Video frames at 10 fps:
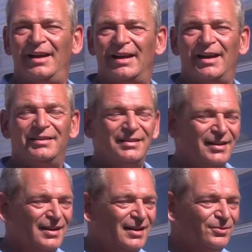And
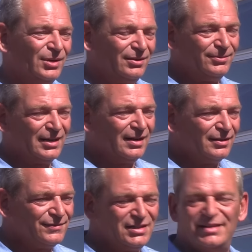when, when I
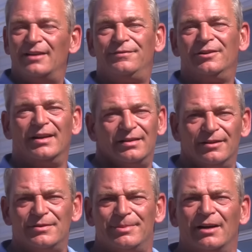lived in Denver, I
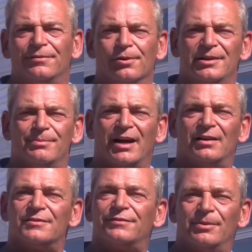lived about forty
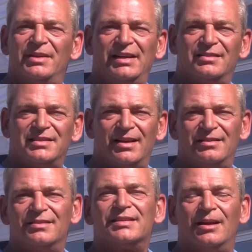miles from the
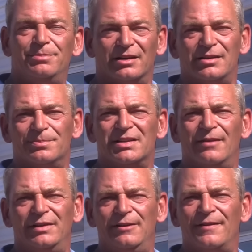antennas. I picked up
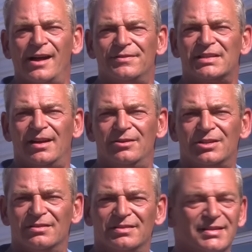seventy-five
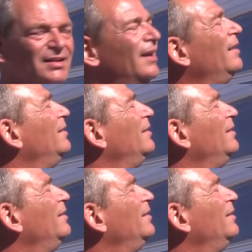stations.